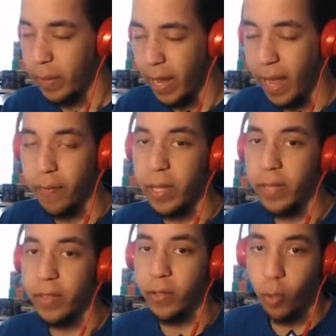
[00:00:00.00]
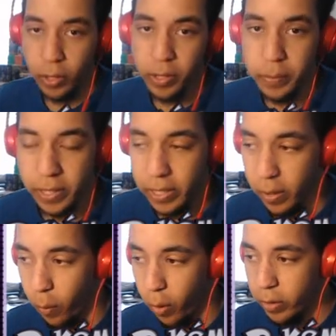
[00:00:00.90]
we have in the North Obsidia
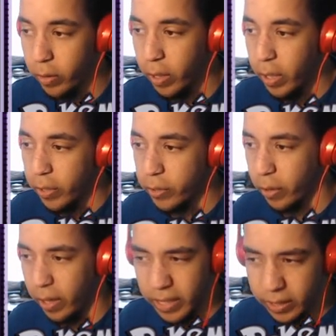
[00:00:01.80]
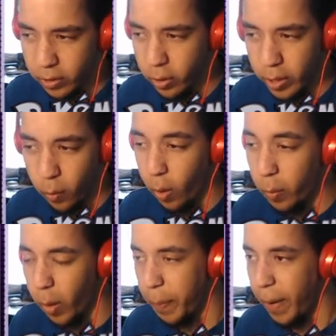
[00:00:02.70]
Ward. So there, I think there's only one
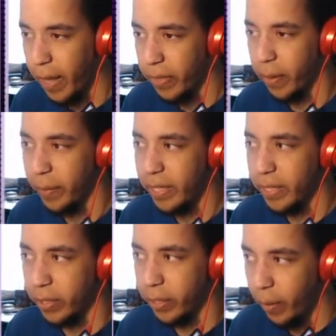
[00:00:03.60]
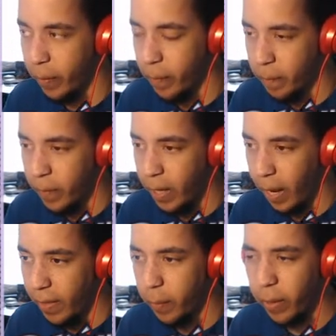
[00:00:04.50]
more path that we need to go.
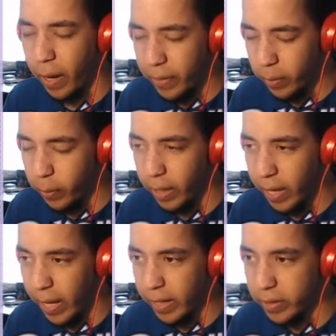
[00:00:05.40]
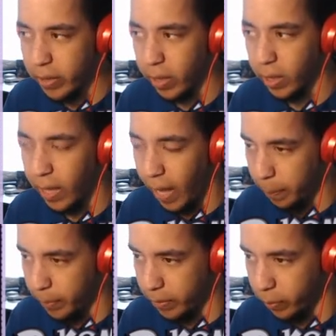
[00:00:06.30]
And then I think we're going to head into the
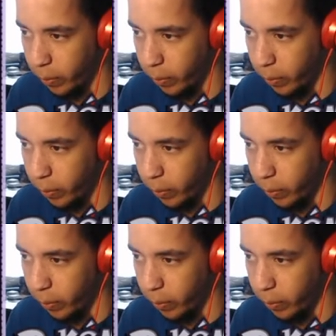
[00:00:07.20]
Lapis